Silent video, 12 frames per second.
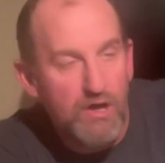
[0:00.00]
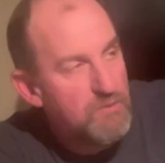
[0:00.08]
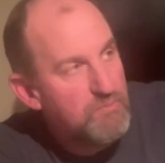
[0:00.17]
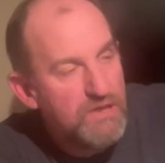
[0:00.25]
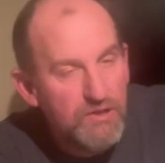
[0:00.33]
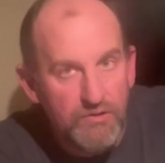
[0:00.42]

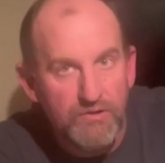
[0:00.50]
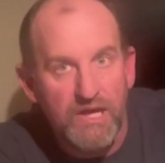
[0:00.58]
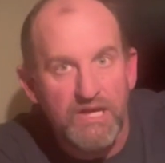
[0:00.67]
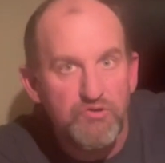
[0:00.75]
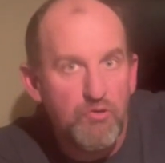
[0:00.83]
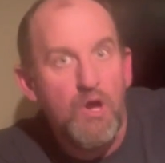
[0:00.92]
Peter and
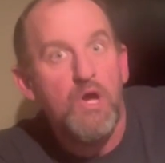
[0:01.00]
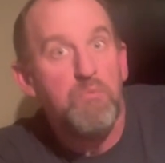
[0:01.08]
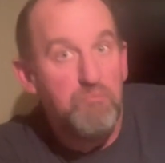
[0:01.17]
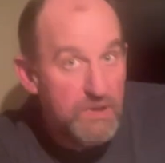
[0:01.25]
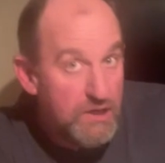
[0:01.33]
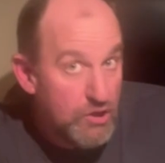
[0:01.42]
Andrew
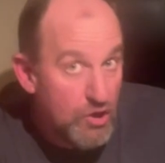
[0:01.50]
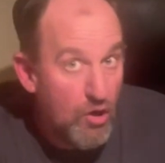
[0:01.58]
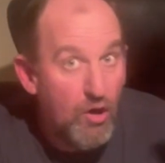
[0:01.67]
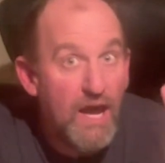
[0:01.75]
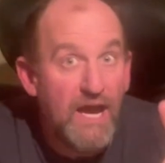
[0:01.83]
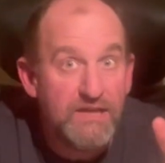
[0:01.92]
being
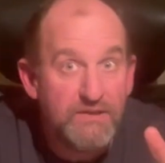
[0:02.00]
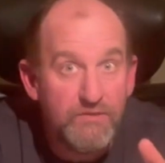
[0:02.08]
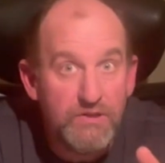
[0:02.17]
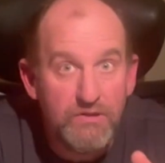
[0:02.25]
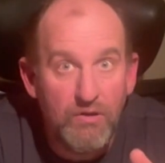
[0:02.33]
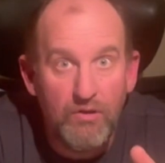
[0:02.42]
actively
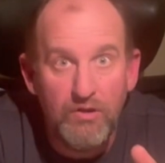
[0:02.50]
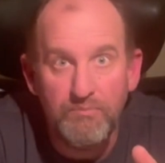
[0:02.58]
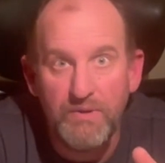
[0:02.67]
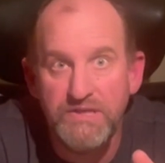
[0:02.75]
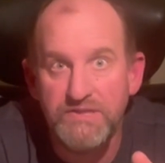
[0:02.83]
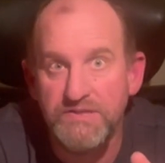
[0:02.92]
called by
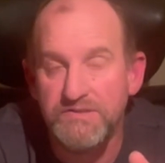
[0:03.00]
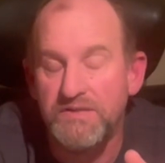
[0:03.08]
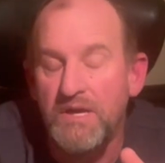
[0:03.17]
Jesus.